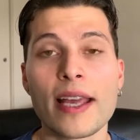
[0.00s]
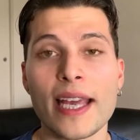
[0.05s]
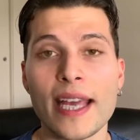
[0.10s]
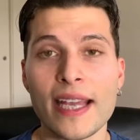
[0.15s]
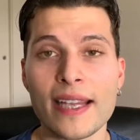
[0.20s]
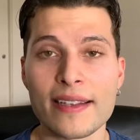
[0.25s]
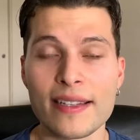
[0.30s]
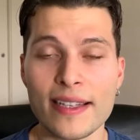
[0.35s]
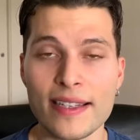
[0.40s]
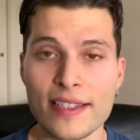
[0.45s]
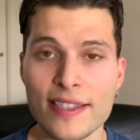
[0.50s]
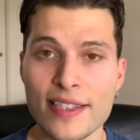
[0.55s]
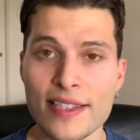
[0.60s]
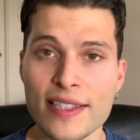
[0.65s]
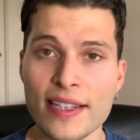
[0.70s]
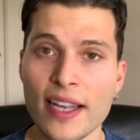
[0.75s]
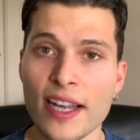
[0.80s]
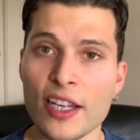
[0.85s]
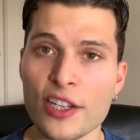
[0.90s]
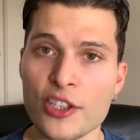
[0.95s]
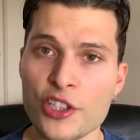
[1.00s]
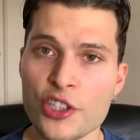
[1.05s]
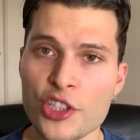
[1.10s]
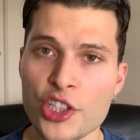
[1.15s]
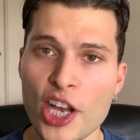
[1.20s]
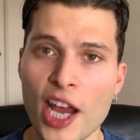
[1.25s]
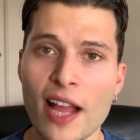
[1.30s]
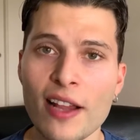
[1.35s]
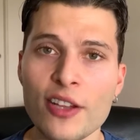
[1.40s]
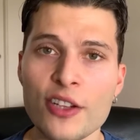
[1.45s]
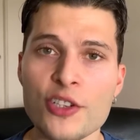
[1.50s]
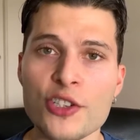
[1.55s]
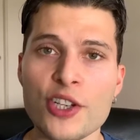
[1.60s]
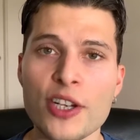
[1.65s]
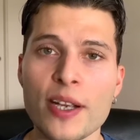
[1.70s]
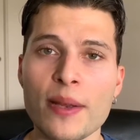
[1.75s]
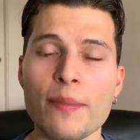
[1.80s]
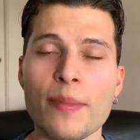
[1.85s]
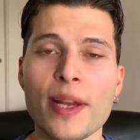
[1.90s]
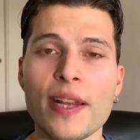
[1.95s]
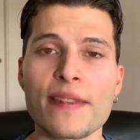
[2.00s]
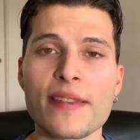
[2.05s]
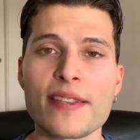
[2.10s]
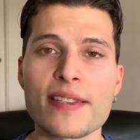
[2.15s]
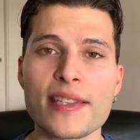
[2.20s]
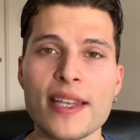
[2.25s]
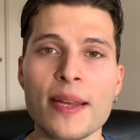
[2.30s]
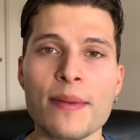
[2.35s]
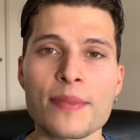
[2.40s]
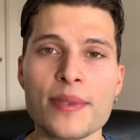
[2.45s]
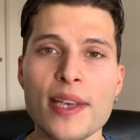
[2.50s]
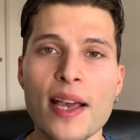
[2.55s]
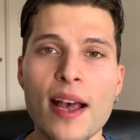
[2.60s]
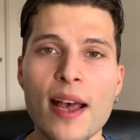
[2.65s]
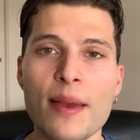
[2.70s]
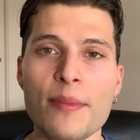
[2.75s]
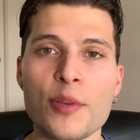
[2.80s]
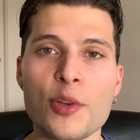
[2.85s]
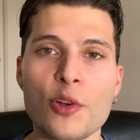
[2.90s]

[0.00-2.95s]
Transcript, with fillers: it's it's challenging, but at the same time,